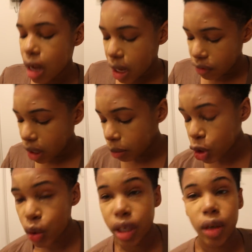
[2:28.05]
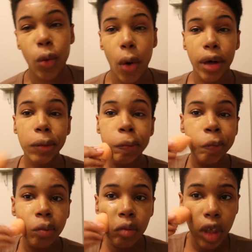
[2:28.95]
I have not been drinking water
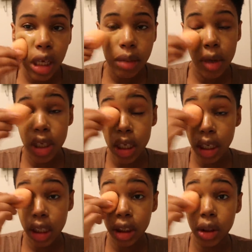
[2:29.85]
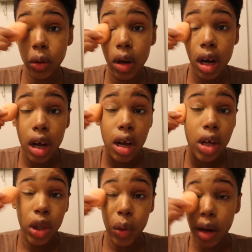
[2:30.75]
as much as I need to
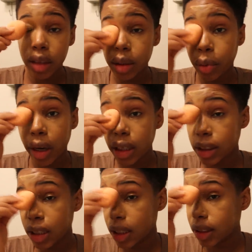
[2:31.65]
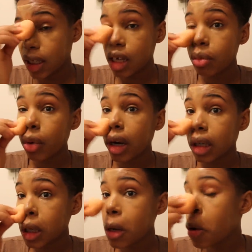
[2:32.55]
throughout this pregnancy. Yes, I am
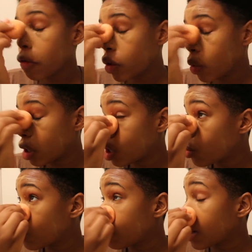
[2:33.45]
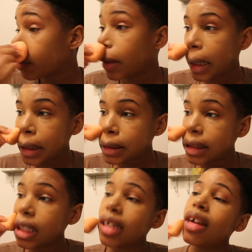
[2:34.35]
pregnant. If you wanna know more about my
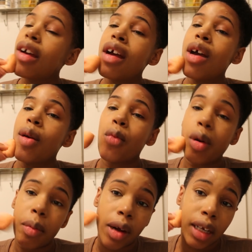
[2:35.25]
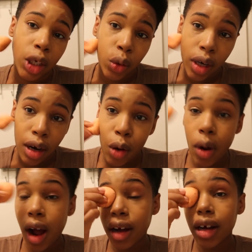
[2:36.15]
pregnancy, more of my natural hair,
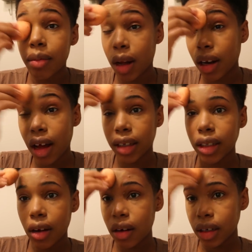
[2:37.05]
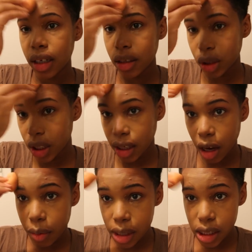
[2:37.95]
while I cut my locks, all that, go check
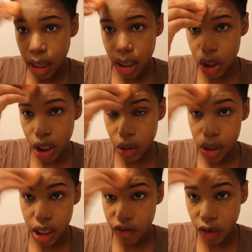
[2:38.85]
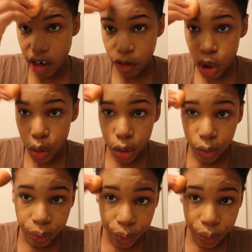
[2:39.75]
out my second channel, Stay Forever True.